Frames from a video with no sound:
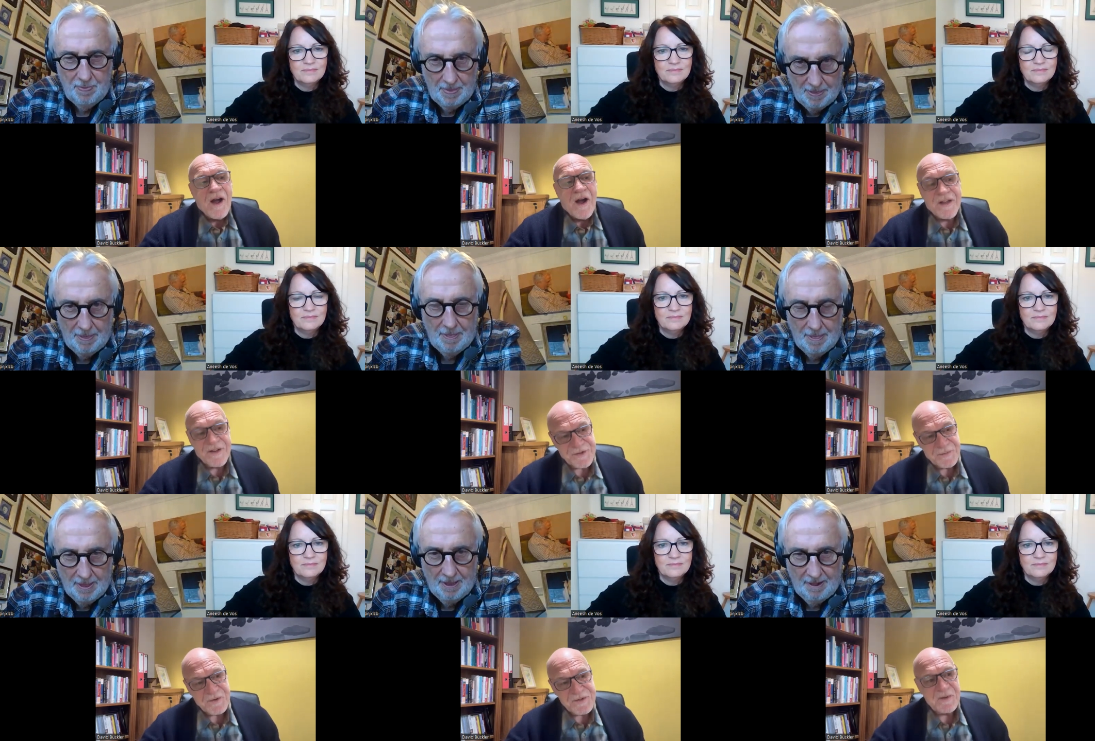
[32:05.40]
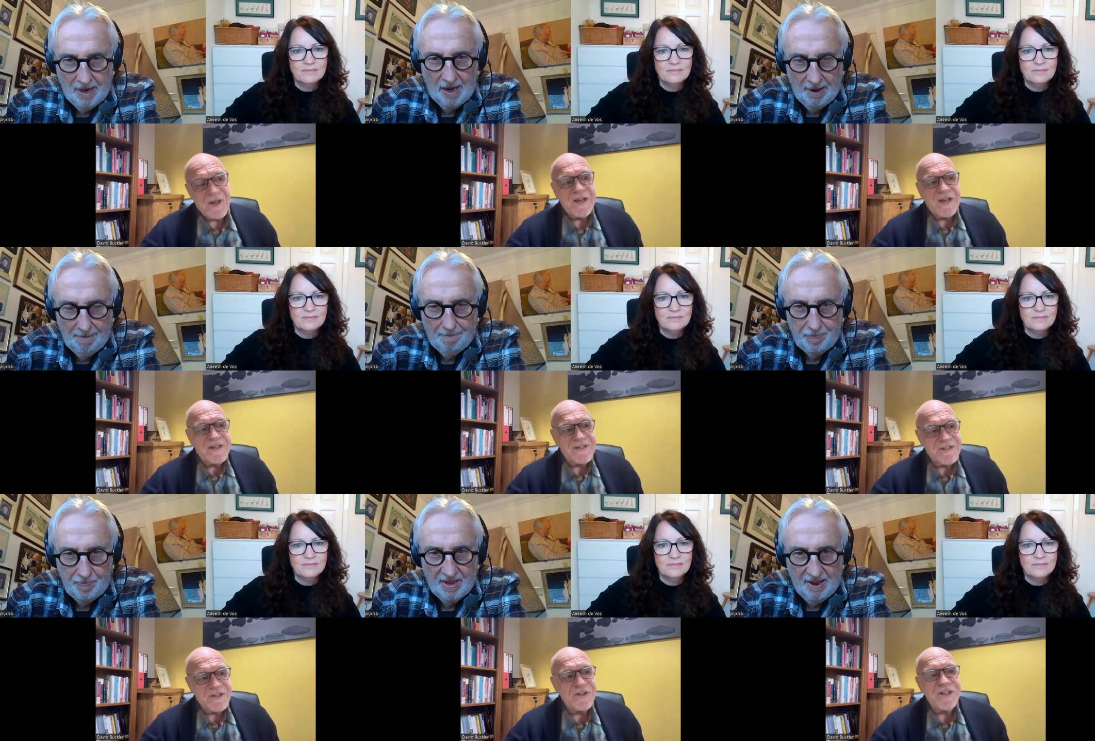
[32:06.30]
Speaker 1: I guess the bottom line
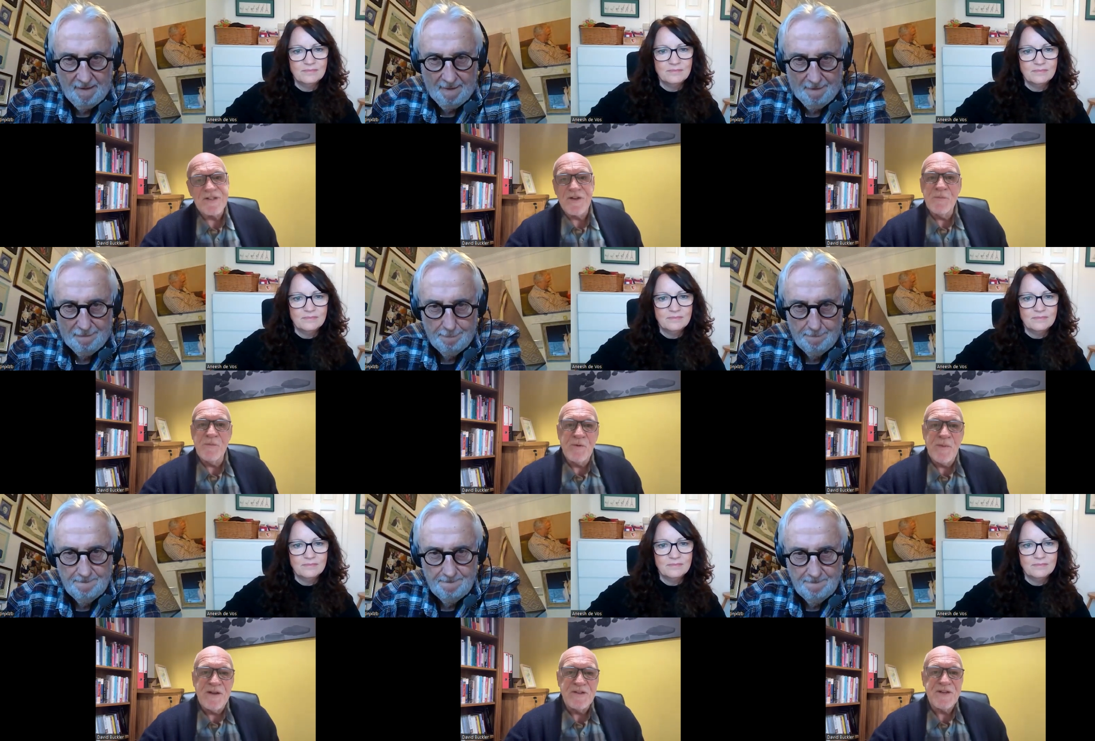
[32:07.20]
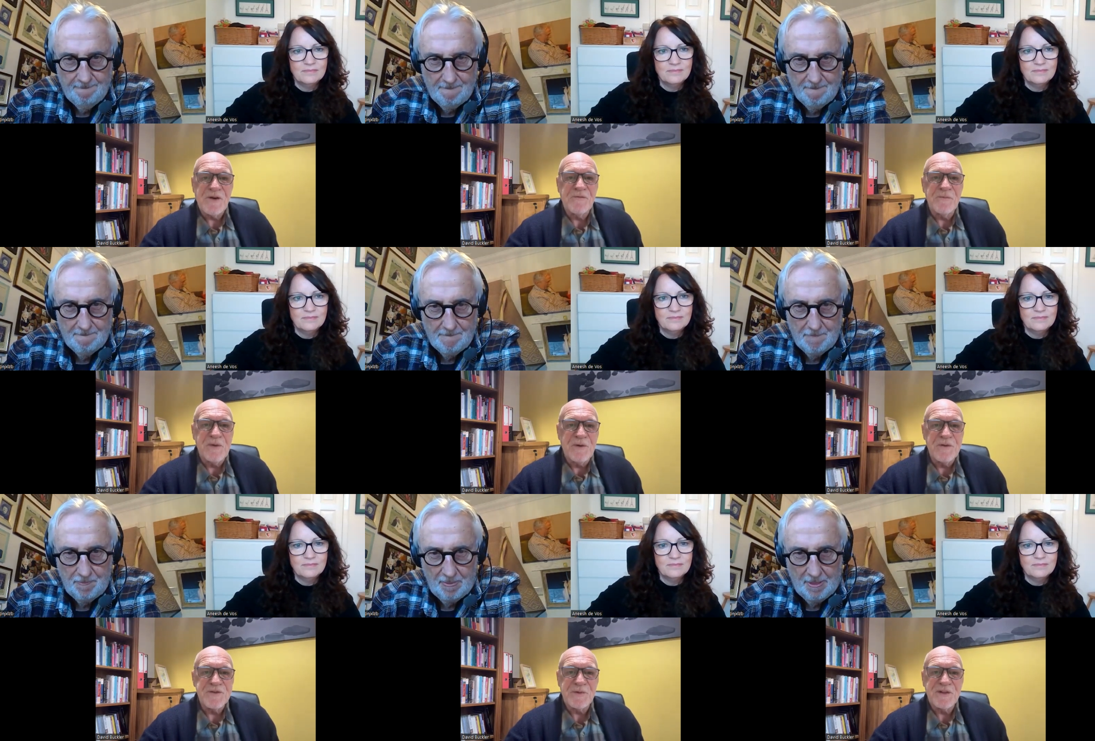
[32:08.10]
is you need to know more about yourself and be
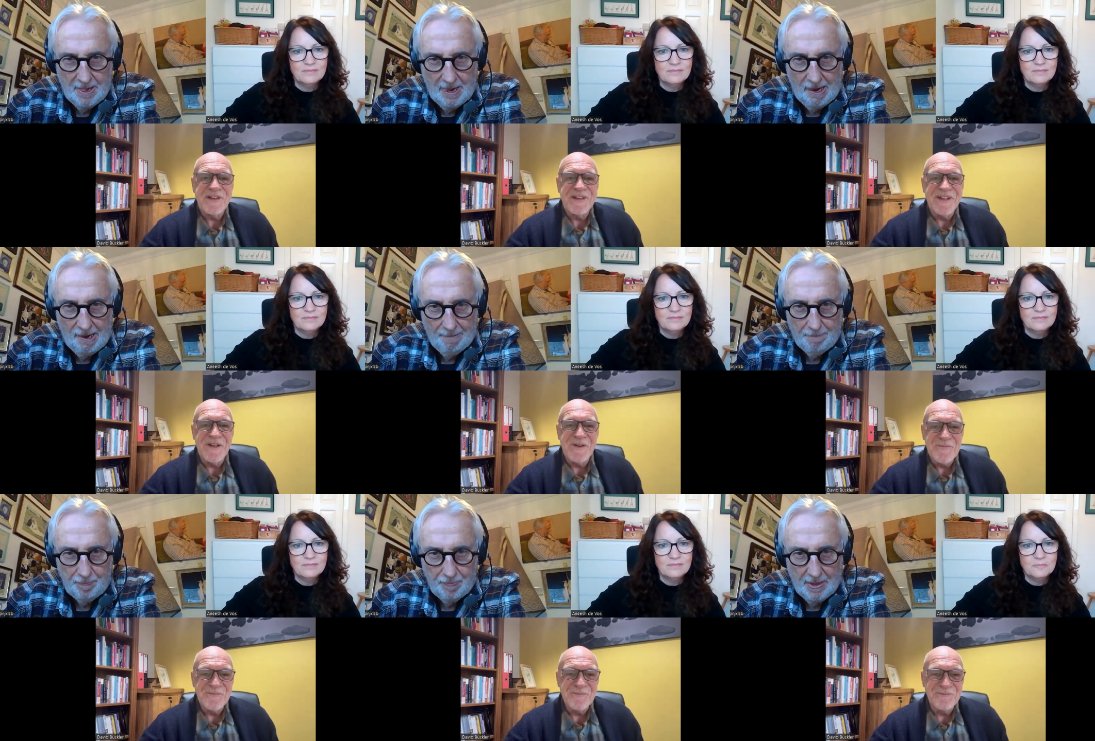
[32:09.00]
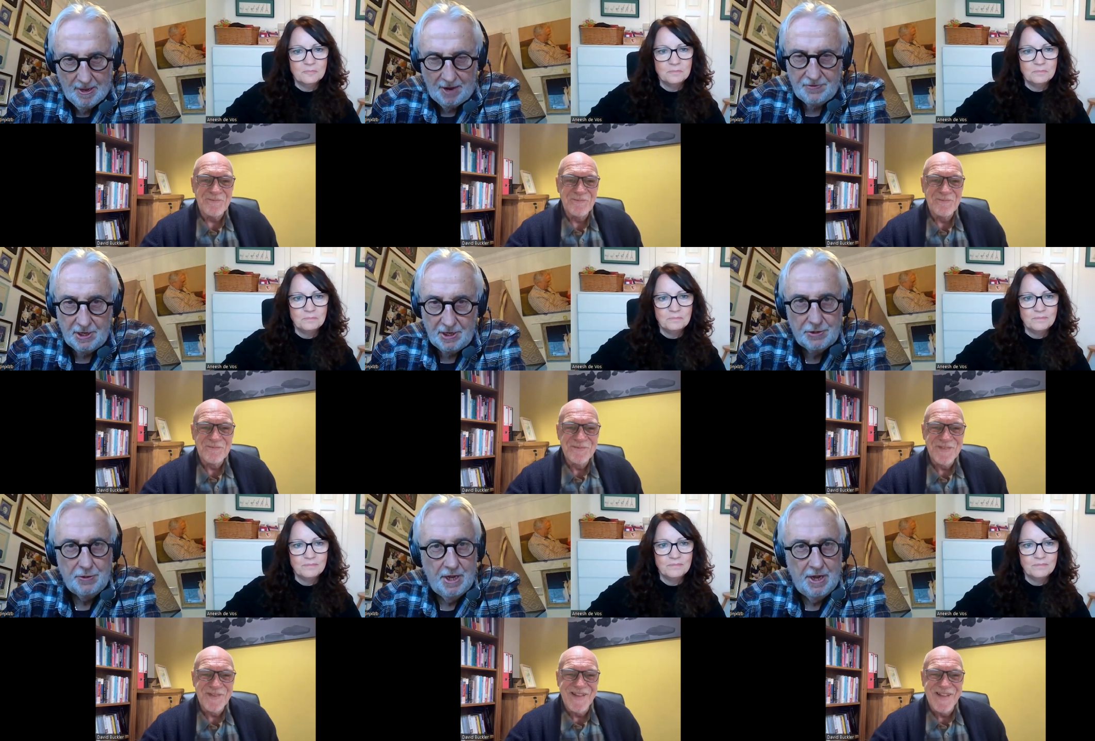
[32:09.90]
honest with it. Yeah.
Speaker 2: I think so.
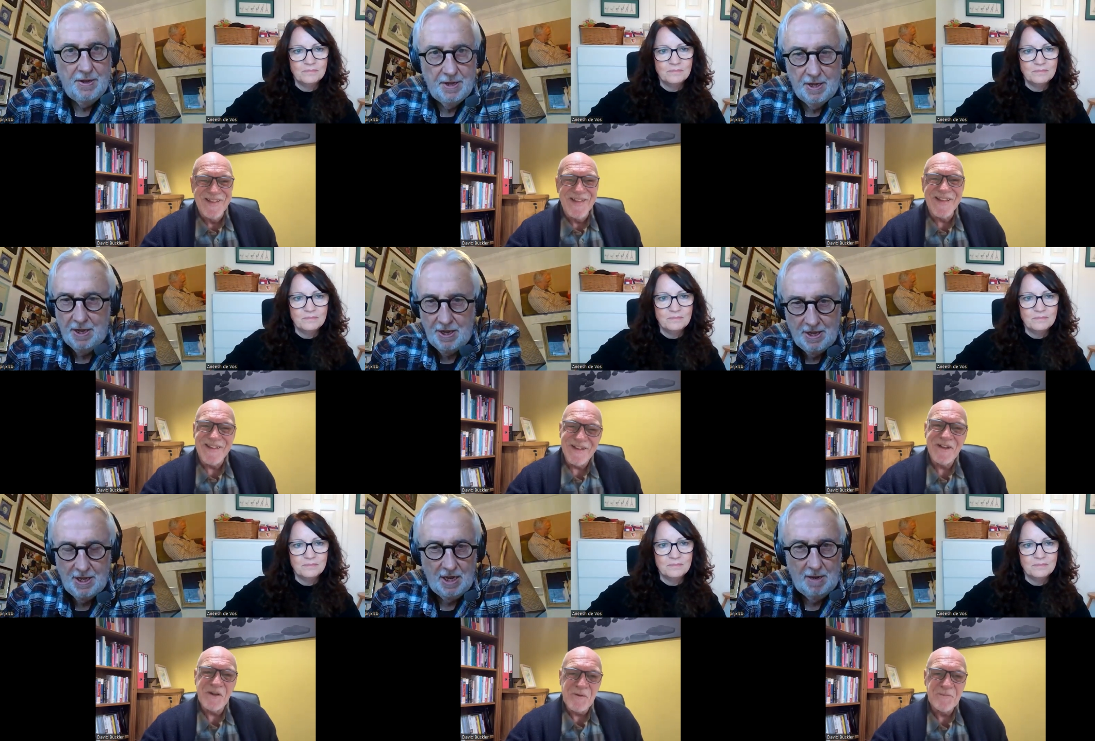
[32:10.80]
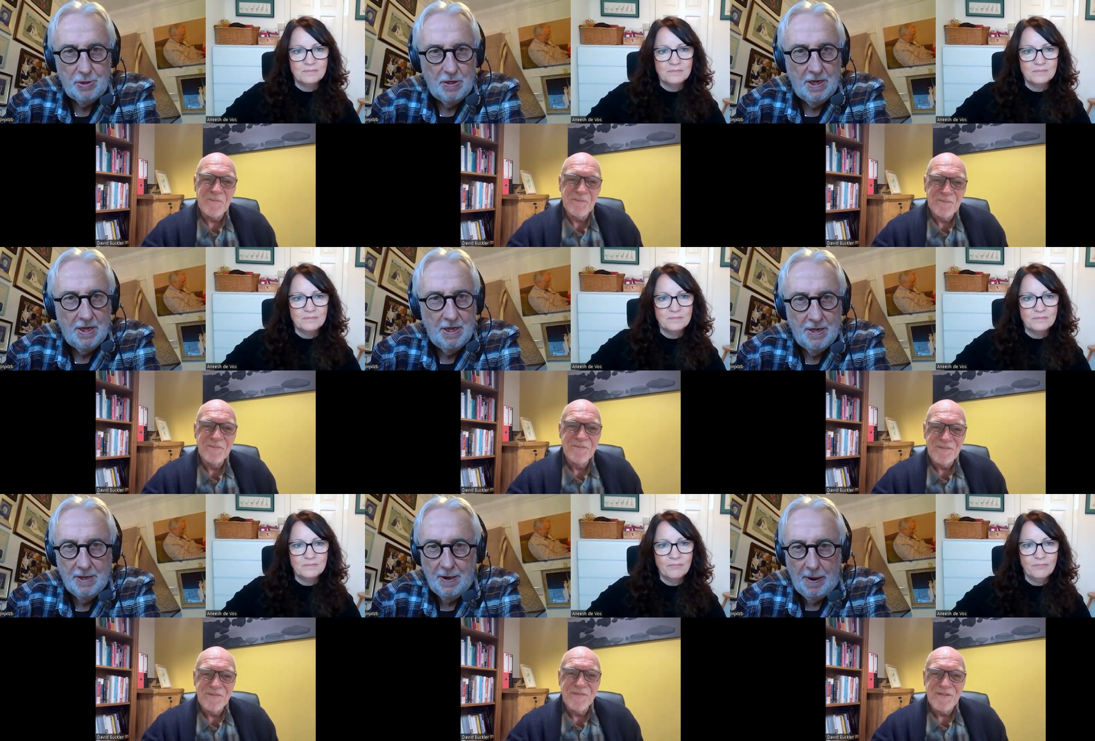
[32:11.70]
Yeah. Yeah. Yeah. Absolutely.
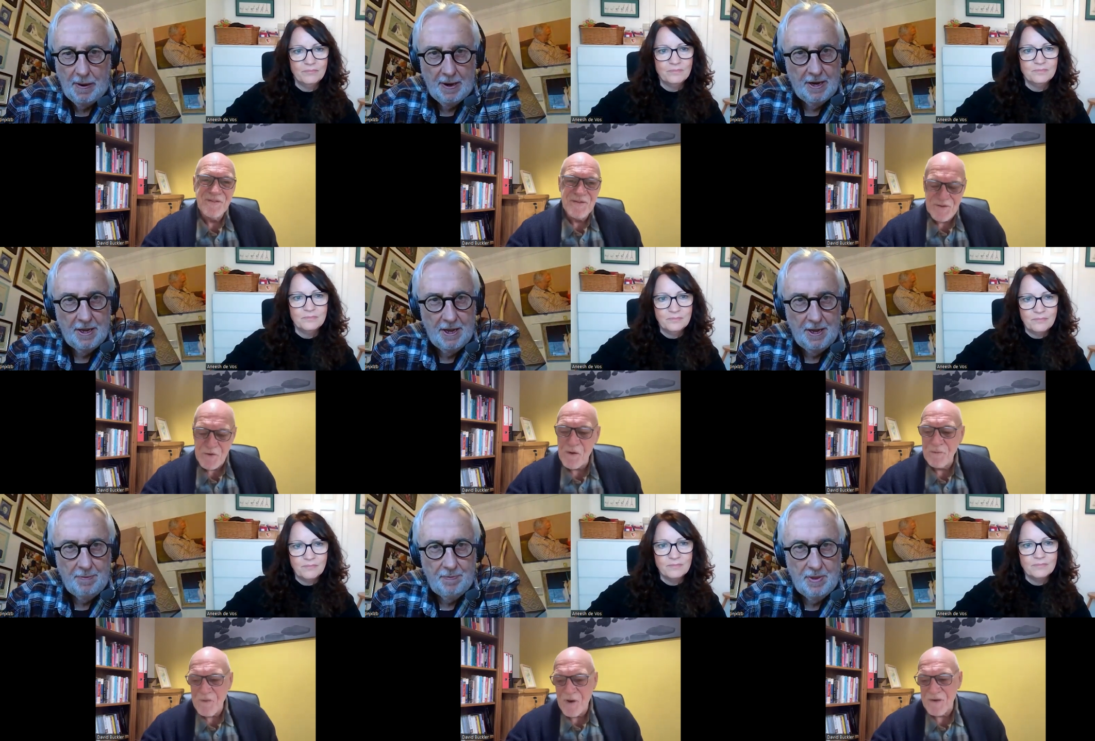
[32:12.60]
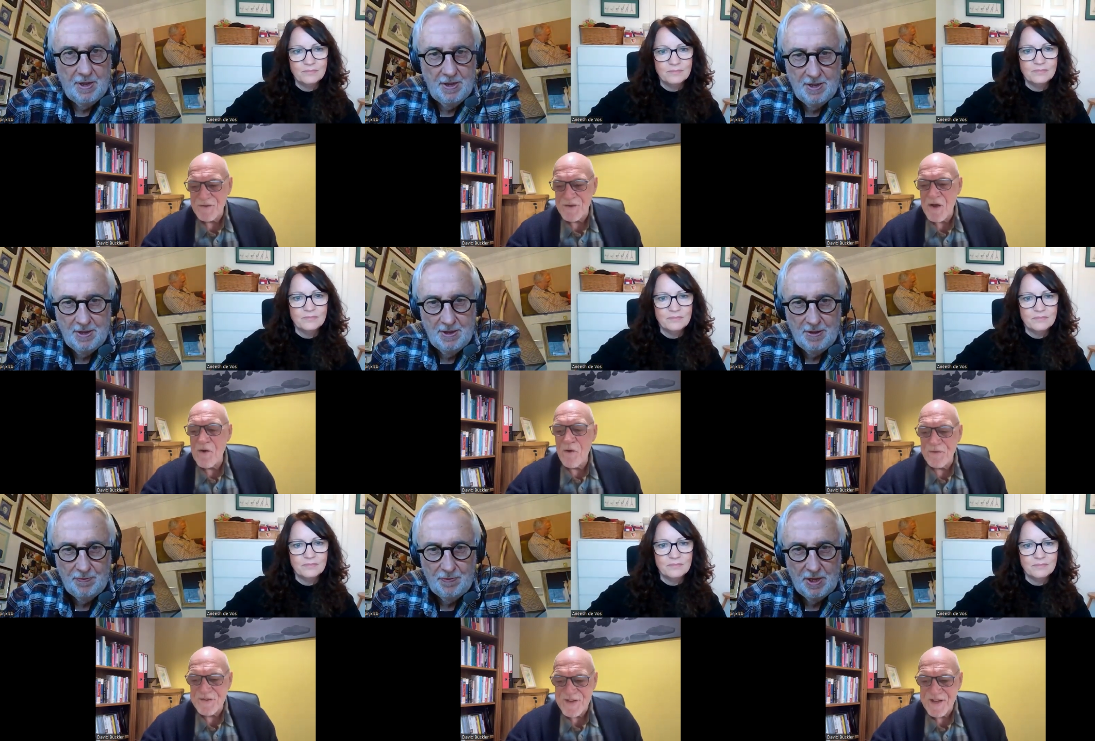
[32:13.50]
So yeah. I'll,
Speaker 1: I'll, sign
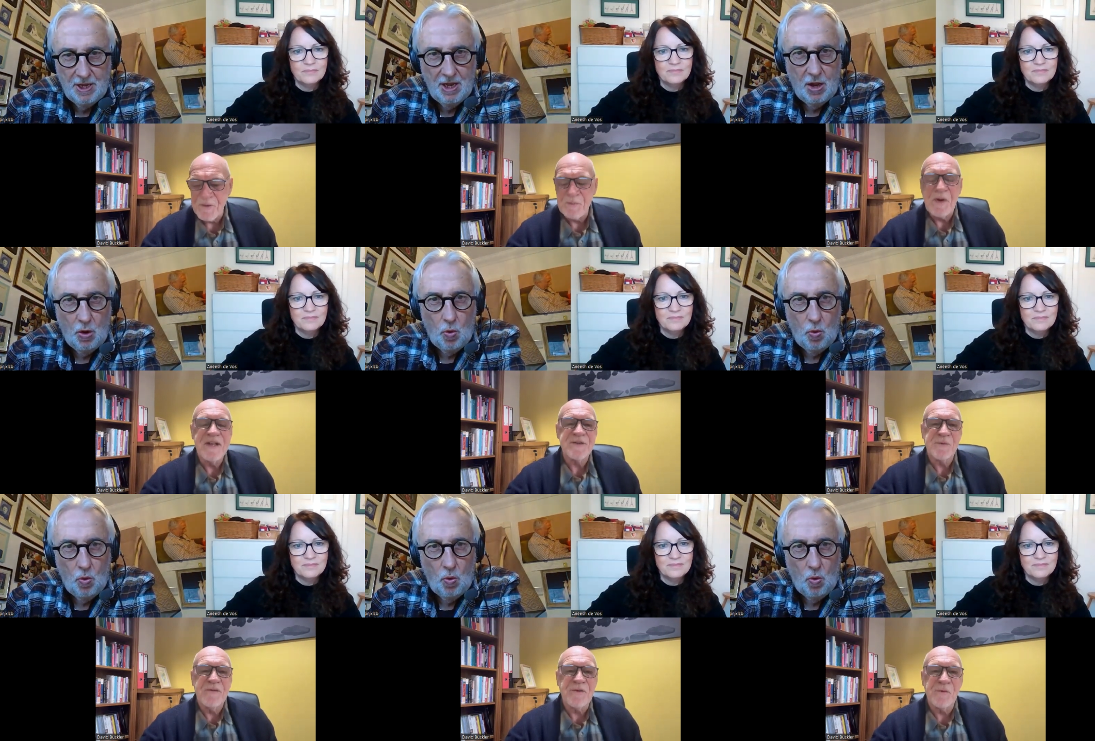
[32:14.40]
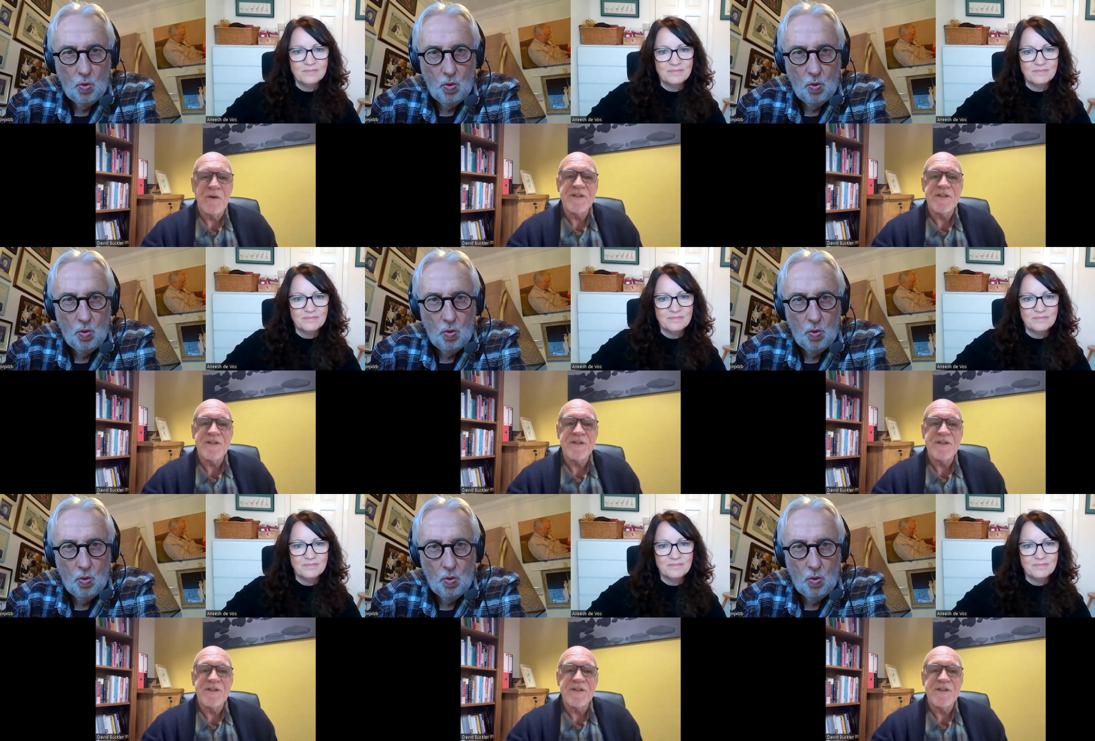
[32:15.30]
off and say goodbye to everyone.